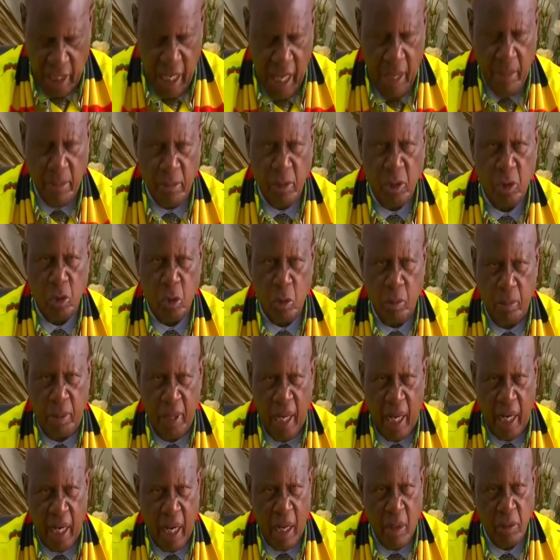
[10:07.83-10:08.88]
time, we should be
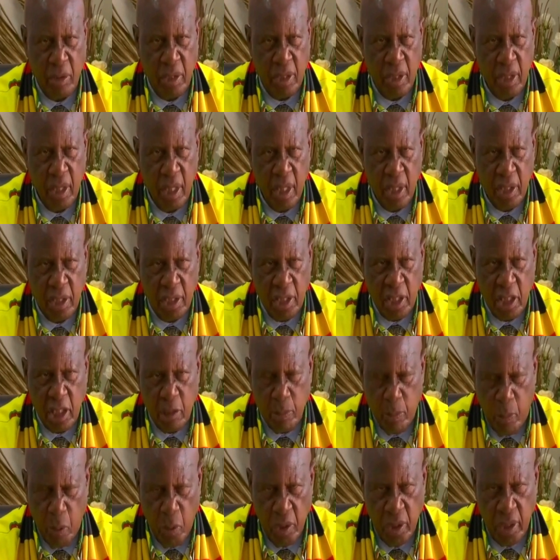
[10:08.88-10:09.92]
around
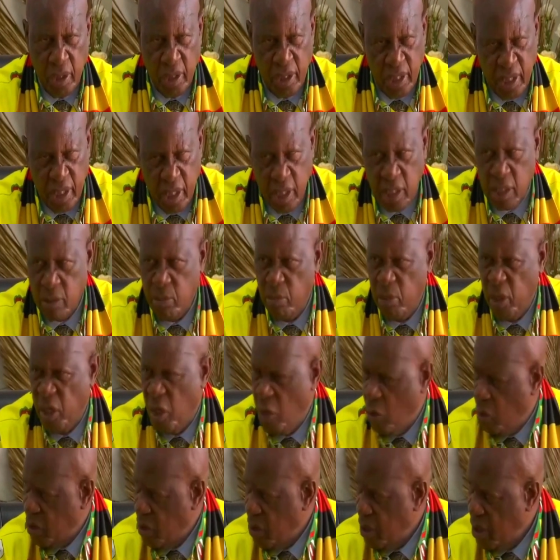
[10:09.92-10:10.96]
6.6
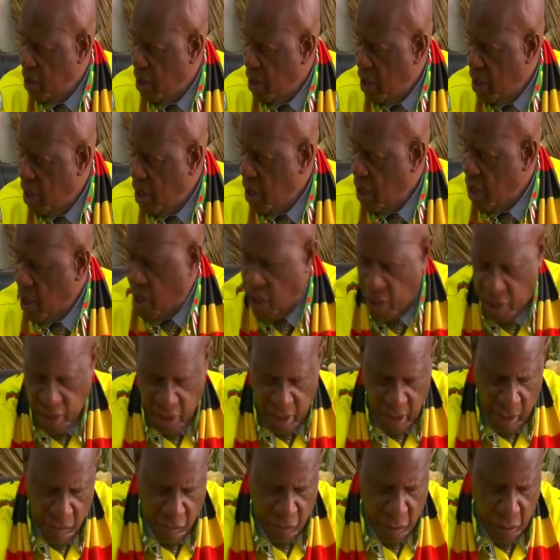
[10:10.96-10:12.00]
million
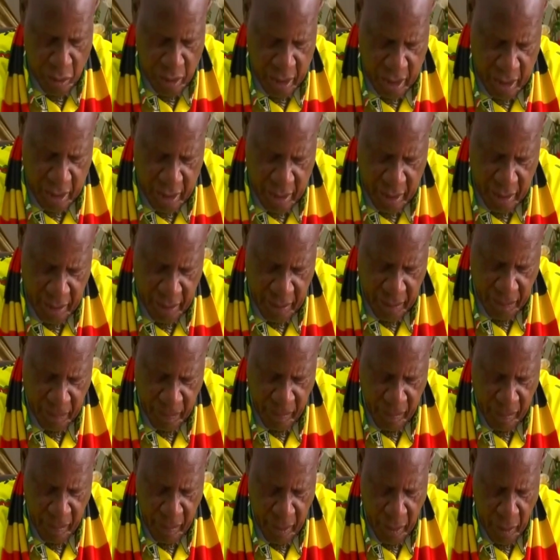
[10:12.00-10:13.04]
registered voters.
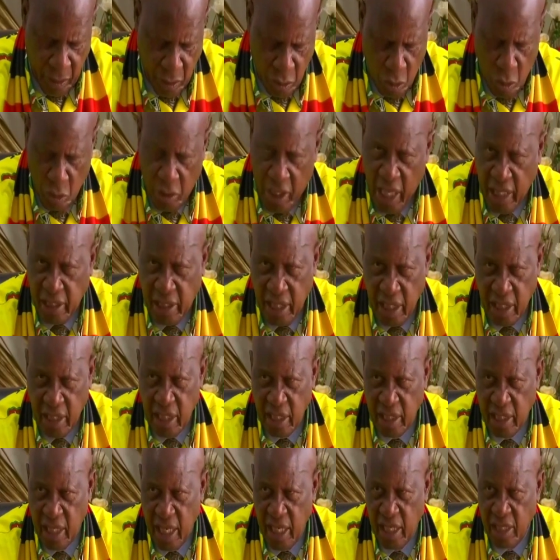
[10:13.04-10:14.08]
So that
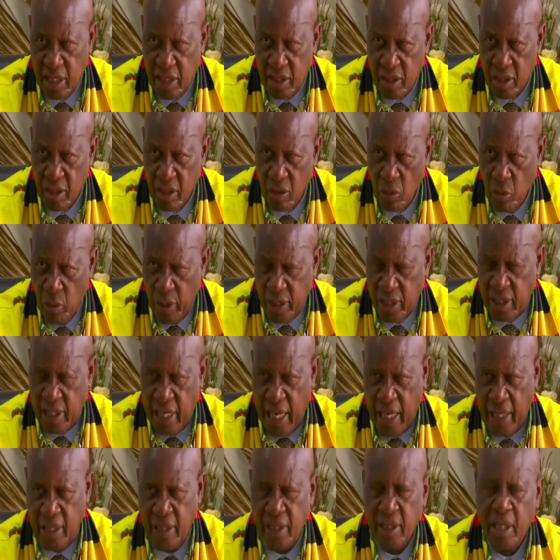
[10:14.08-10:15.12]
exercise was
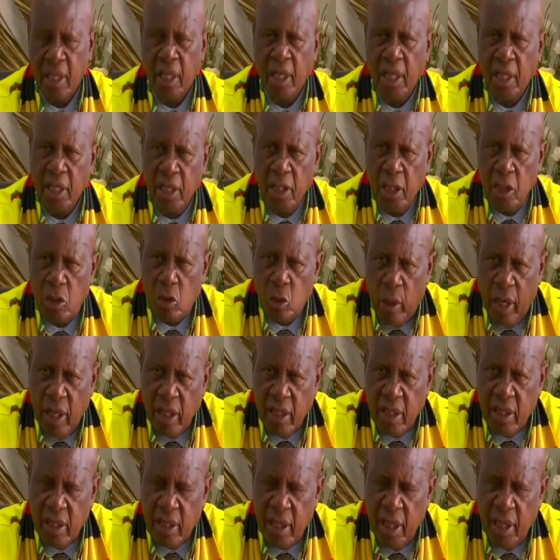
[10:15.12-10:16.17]
done. It
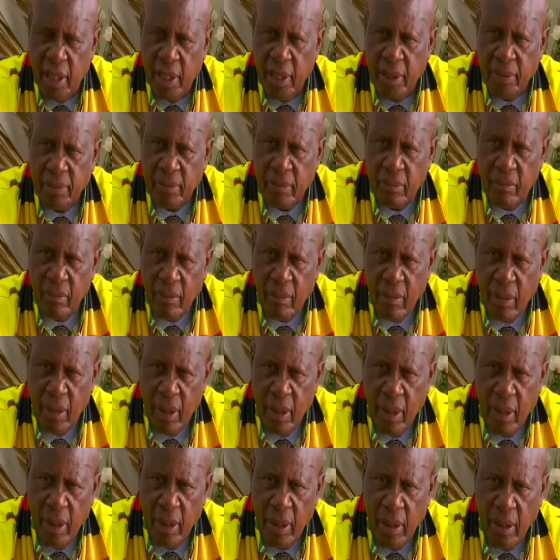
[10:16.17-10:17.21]
was, should
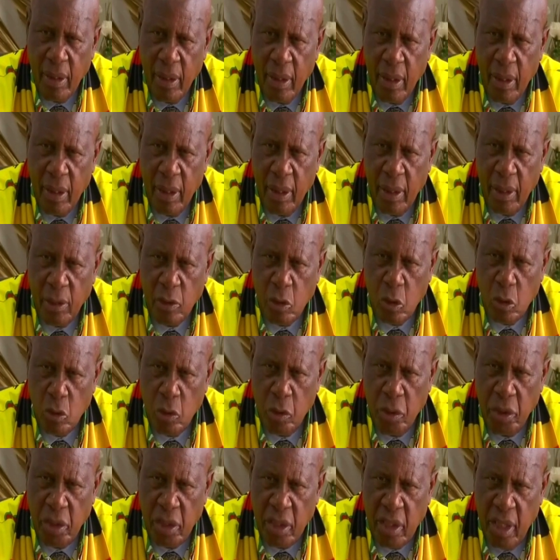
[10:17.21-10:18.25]

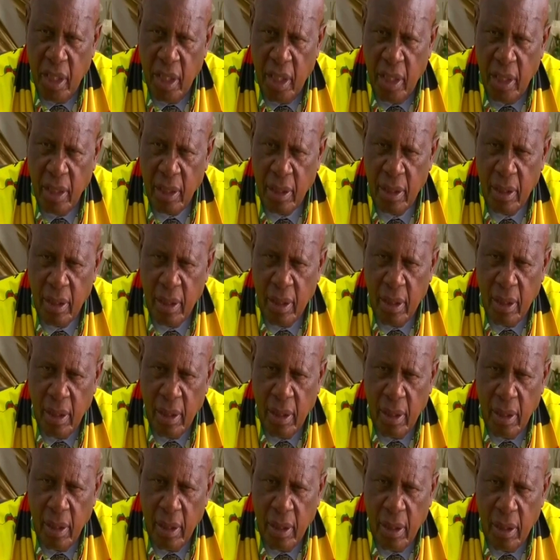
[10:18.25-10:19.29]
we say,
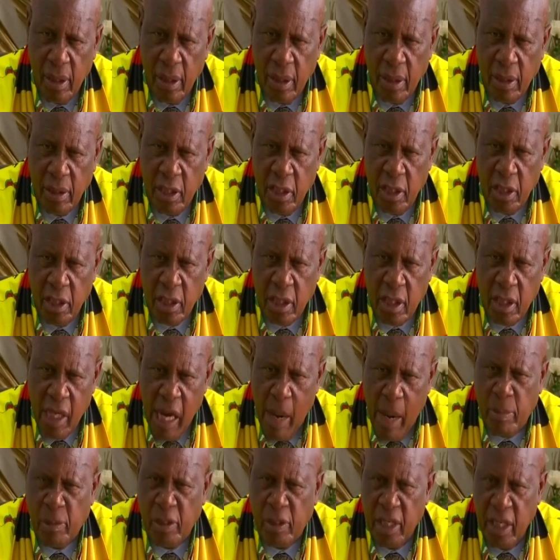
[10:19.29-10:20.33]

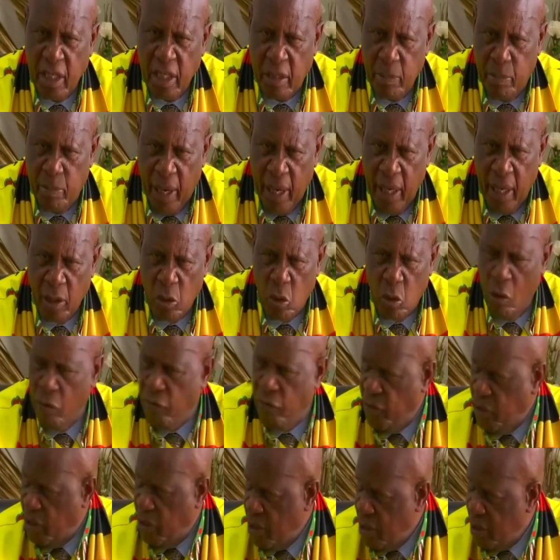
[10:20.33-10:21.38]
disrupted by
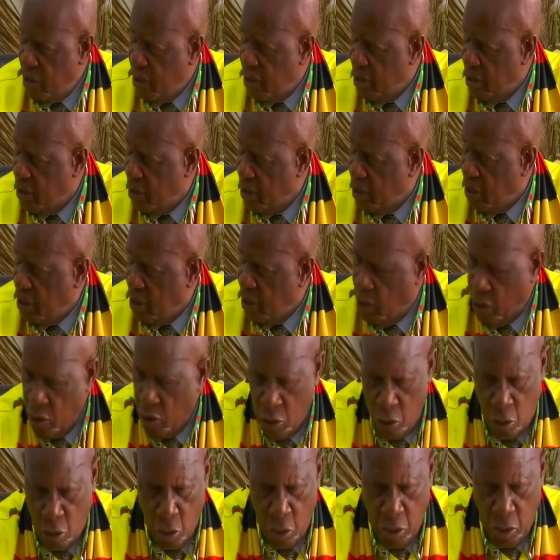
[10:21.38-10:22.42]
COVID.
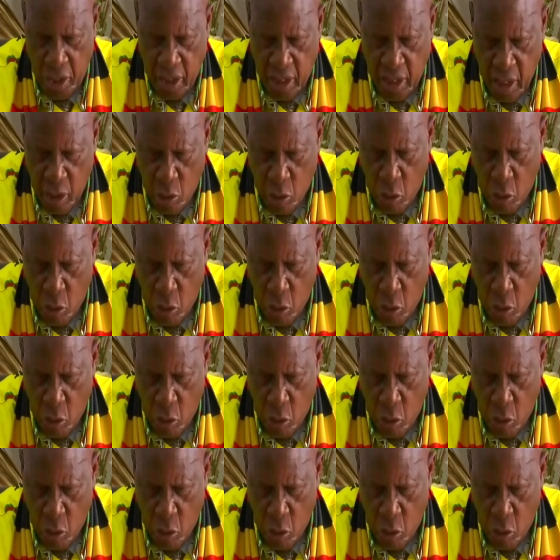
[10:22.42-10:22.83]
During the